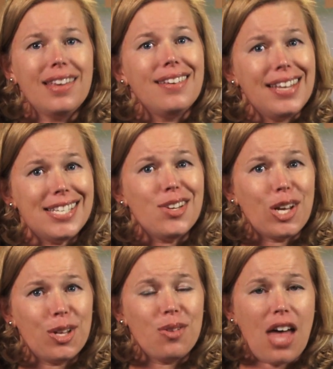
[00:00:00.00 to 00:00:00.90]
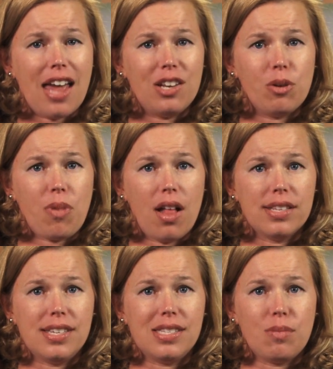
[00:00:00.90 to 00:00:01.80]
You need to include that in your
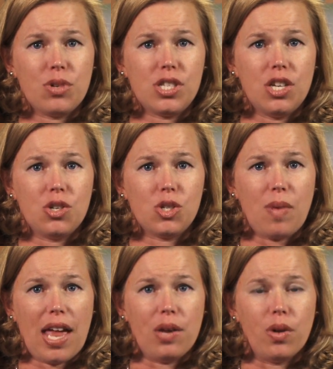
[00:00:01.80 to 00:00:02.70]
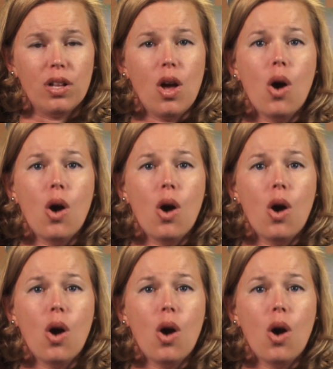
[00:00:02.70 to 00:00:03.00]
policies and procedures manual.